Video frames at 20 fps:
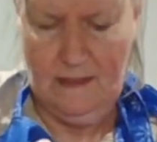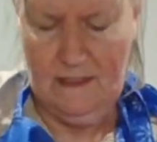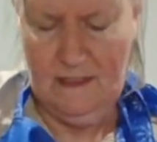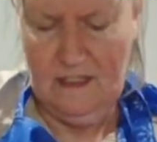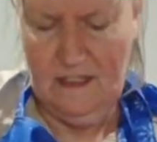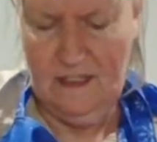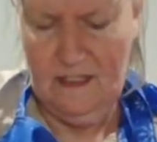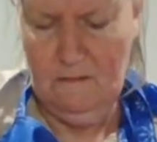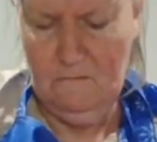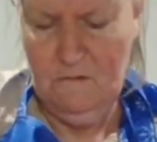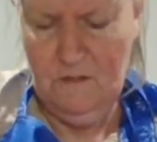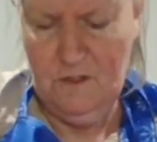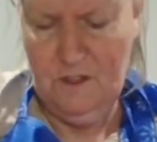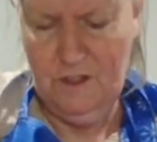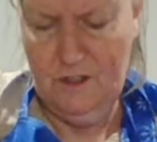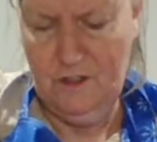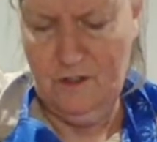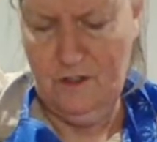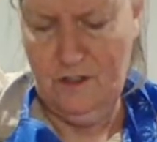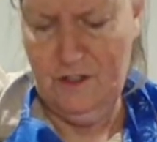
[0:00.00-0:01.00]
And again, we're
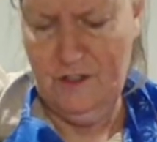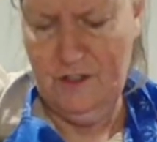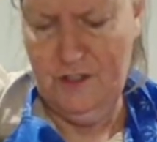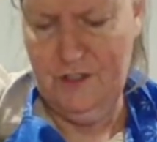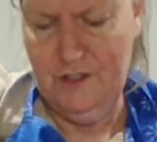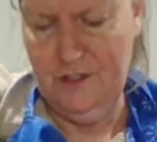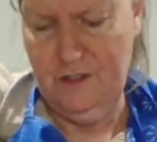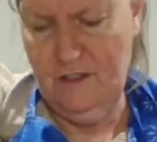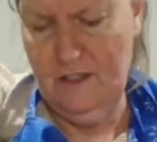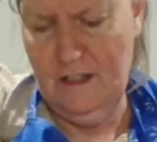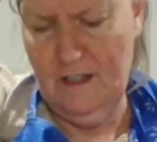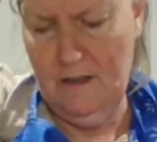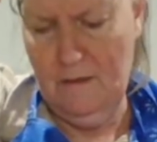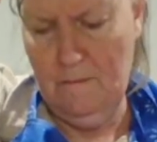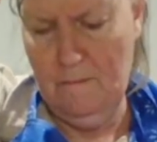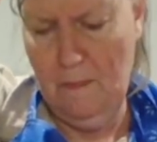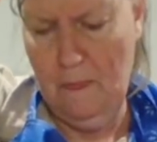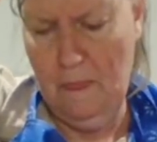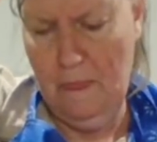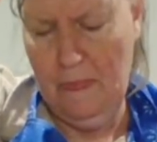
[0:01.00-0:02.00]
just going to stir it up
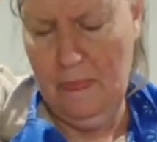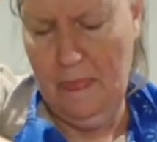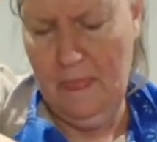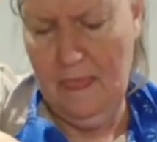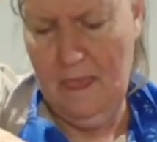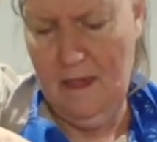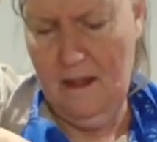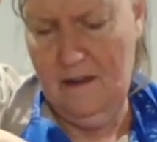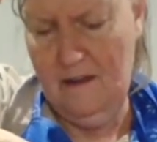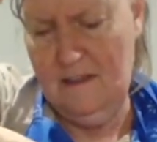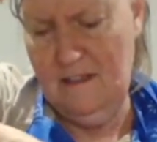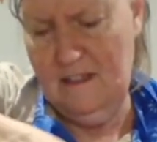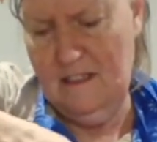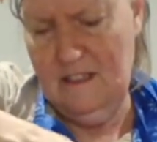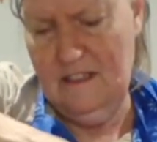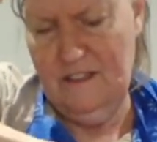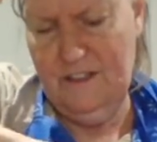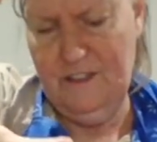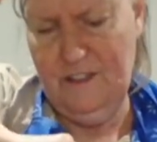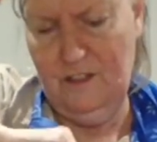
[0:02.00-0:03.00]

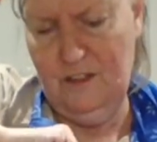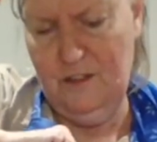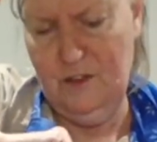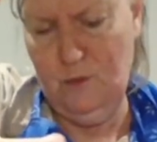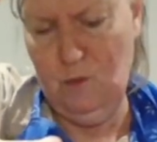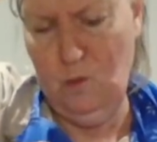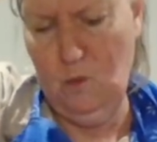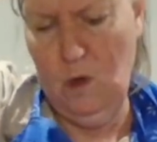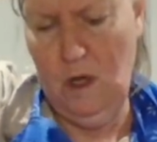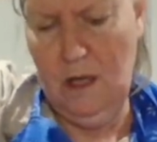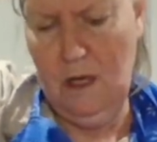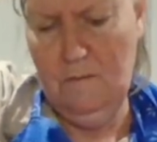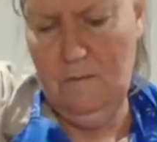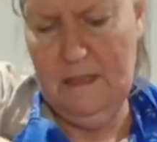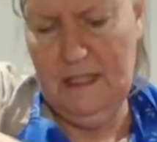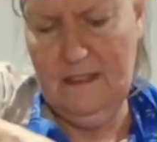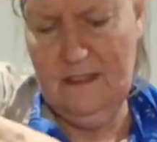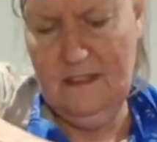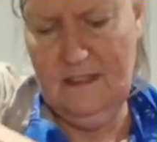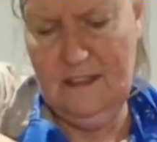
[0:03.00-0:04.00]
until it's well
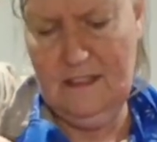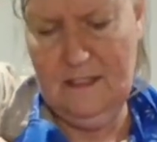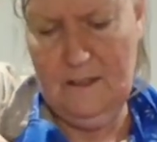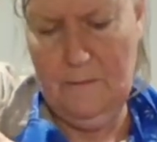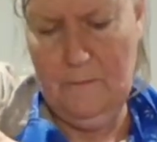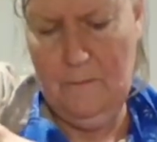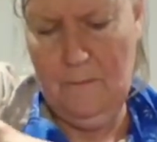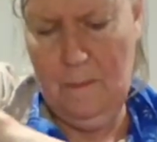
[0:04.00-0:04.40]
mixed.